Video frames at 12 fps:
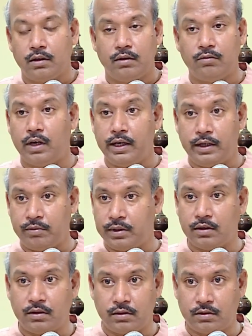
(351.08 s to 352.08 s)
Why?
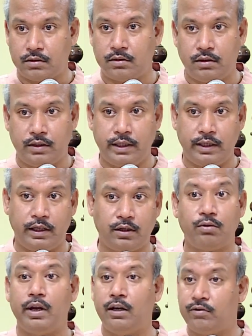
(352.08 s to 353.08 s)
Because they need
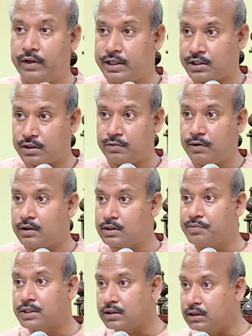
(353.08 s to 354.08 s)
to invest for
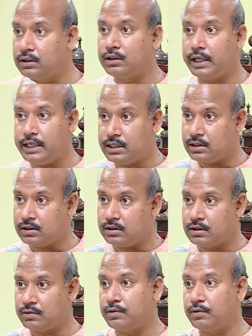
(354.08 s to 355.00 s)
Sanskrit teachers,